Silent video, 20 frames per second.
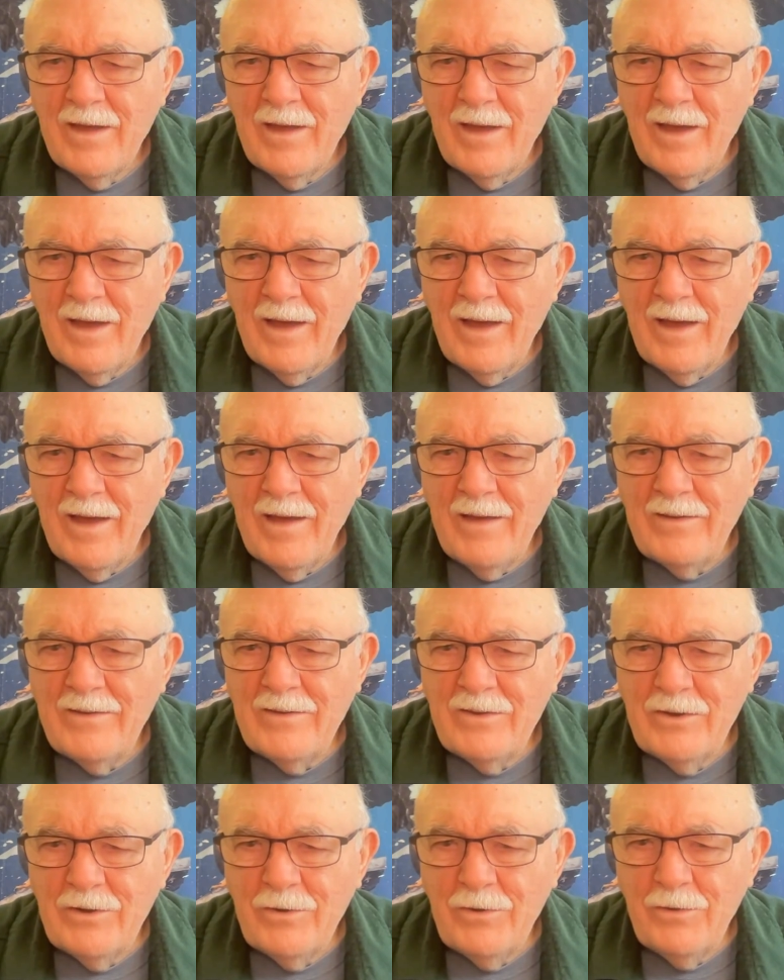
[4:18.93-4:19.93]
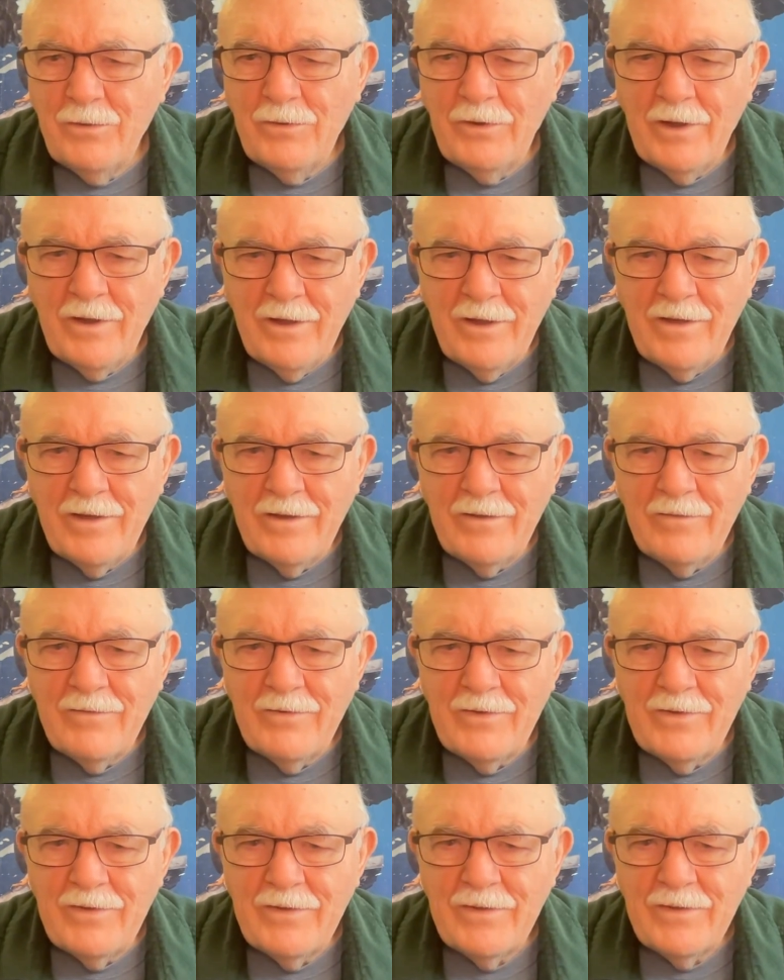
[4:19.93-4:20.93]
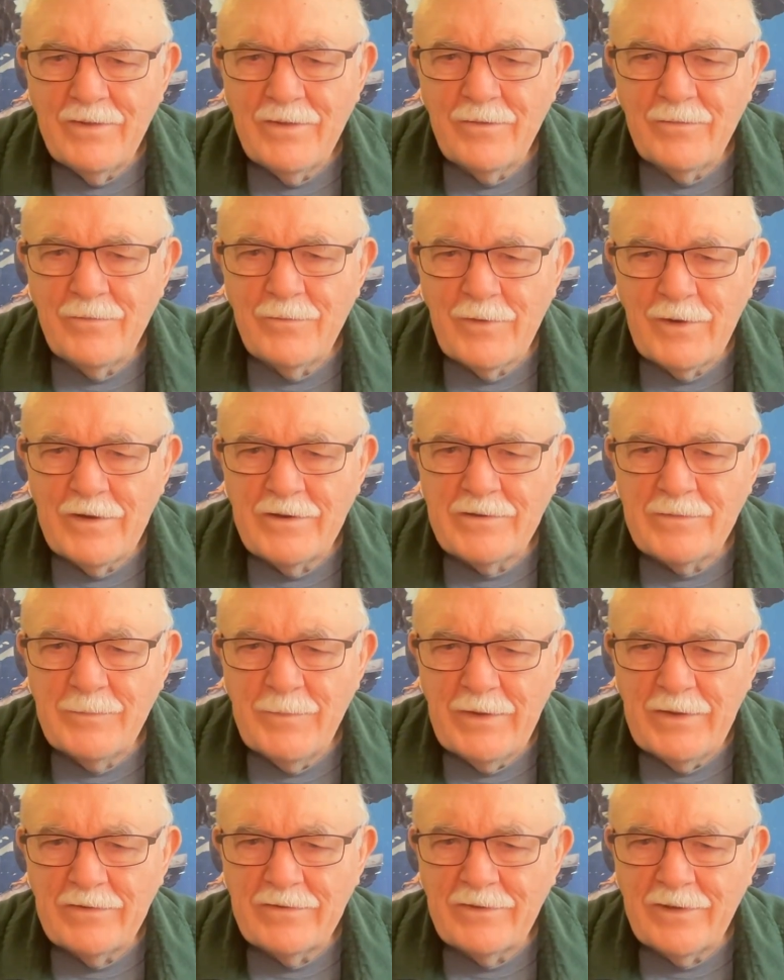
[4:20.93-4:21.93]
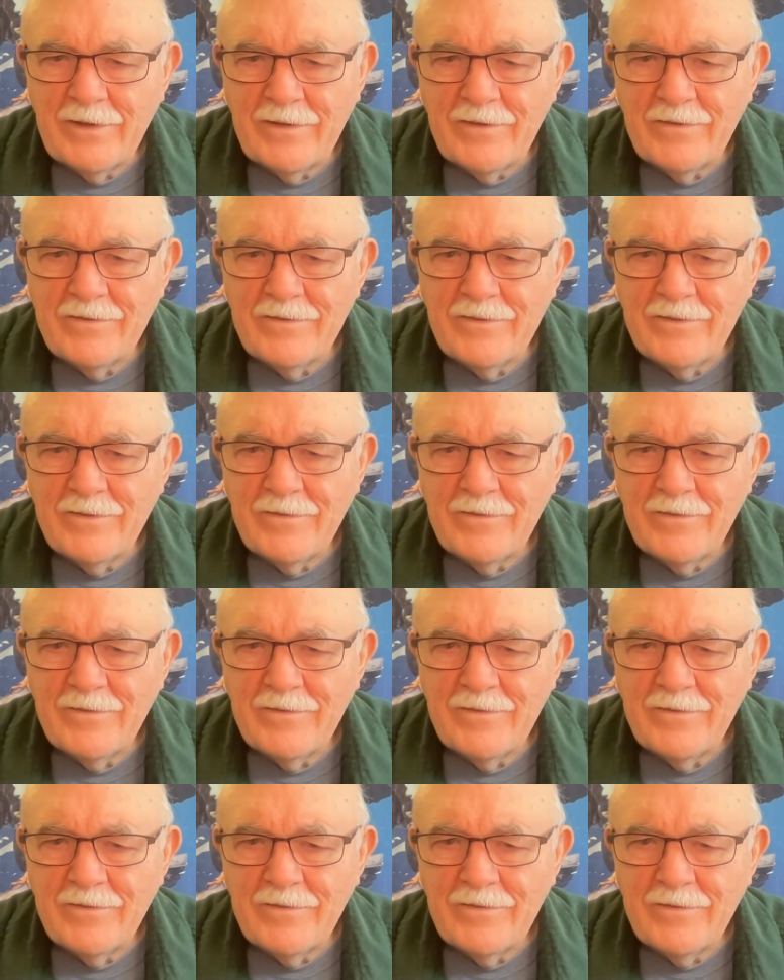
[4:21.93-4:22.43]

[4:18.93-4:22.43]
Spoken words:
I do love the fresh biscuits.